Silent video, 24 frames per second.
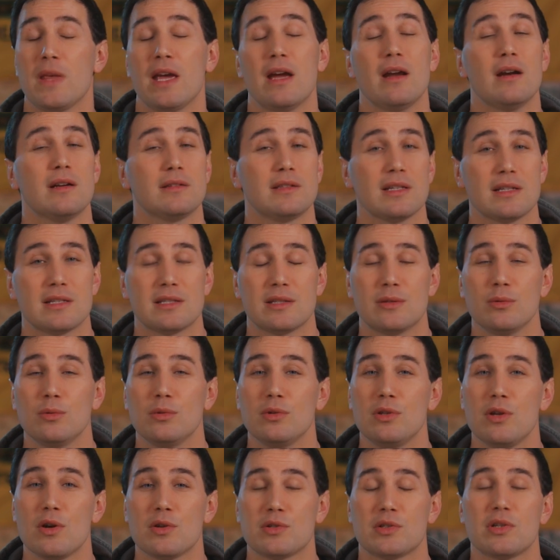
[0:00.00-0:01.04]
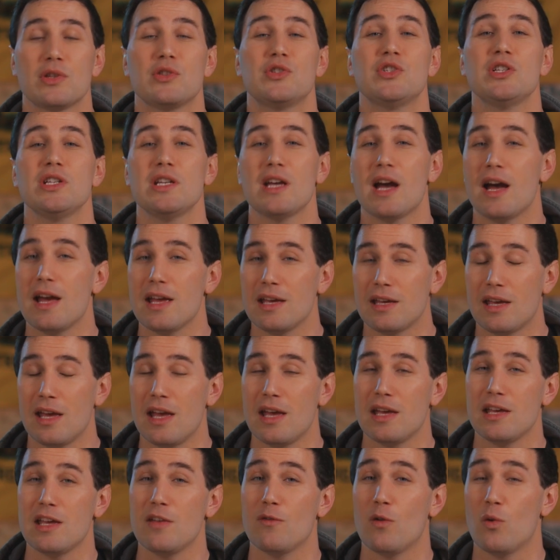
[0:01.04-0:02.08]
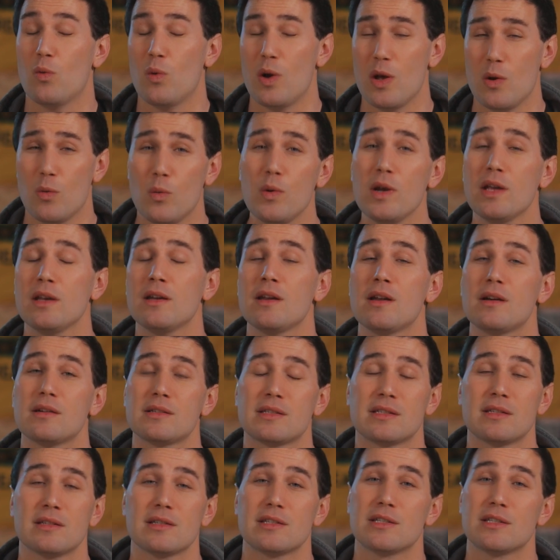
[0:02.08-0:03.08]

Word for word: AirTech Studios GIK giveaway winners,